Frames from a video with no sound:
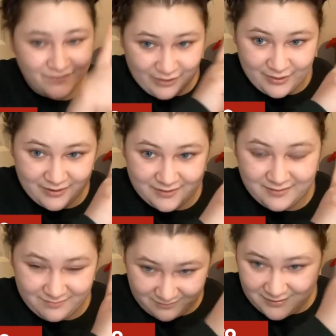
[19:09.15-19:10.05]
for the
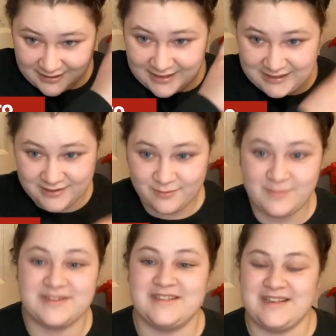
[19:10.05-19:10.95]
Canadians
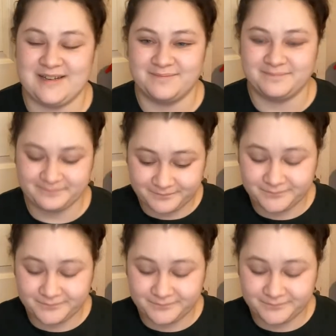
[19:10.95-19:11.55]
women's team.